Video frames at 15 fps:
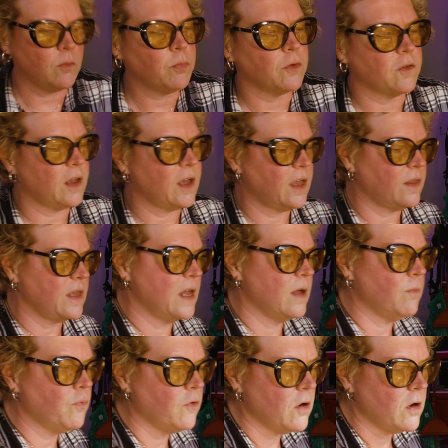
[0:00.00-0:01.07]
jumpers. I got the
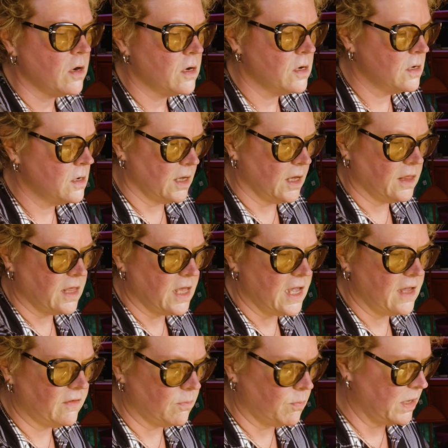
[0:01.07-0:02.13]
Emperor. I got the
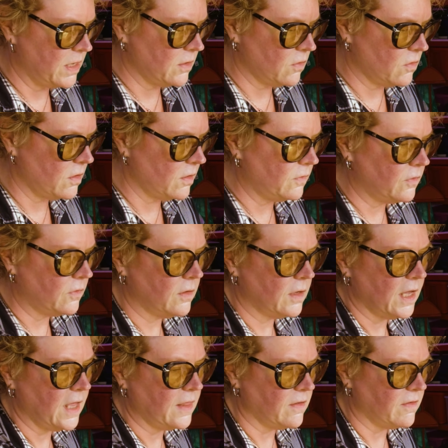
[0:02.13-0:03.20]
Ace of Pentacles,
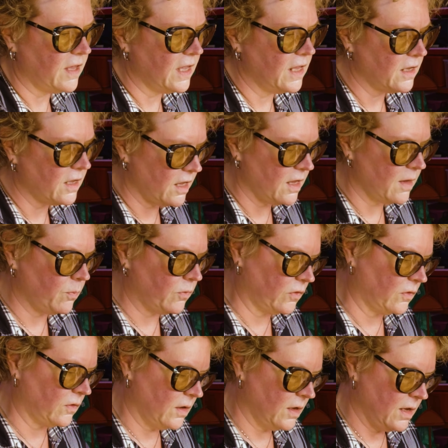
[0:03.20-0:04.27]
I got the Ten of
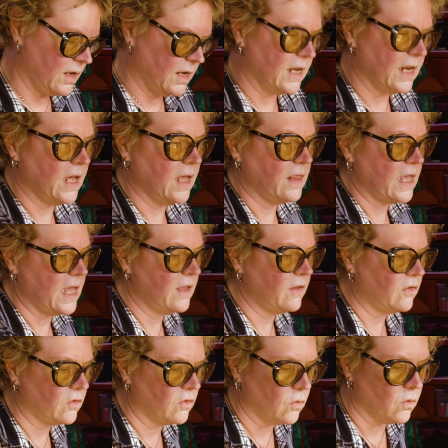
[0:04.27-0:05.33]
Cups, and I got the
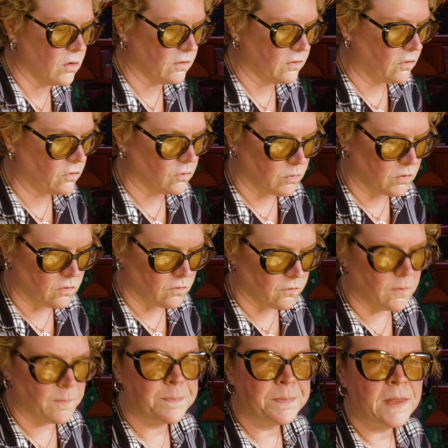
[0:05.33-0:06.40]
Ace of Swords. Those are
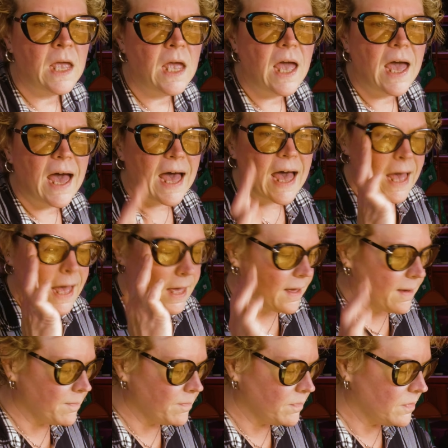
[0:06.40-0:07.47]
beautiful.
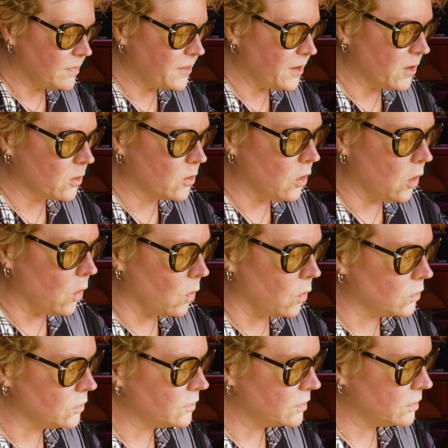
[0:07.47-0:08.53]
They're
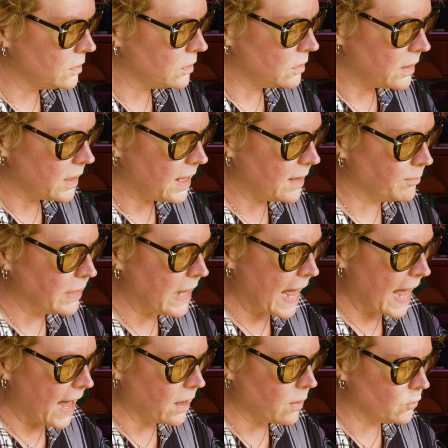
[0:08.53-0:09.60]
gold and
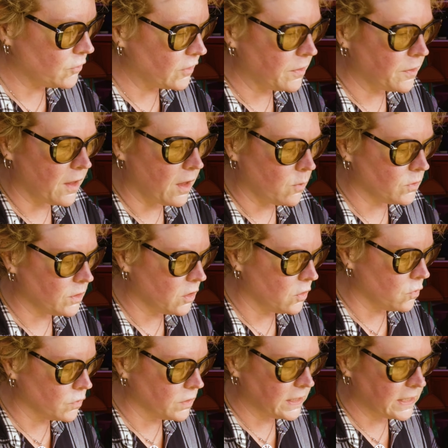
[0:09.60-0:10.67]
black, which I thought would
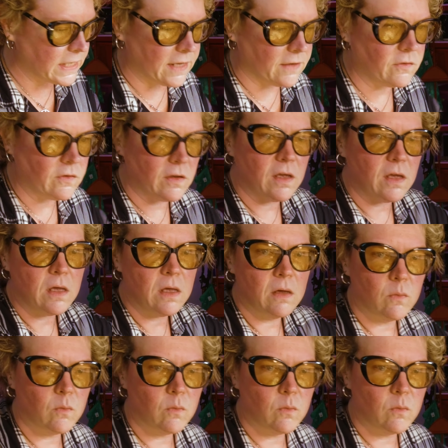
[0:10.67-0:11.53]
go really nicely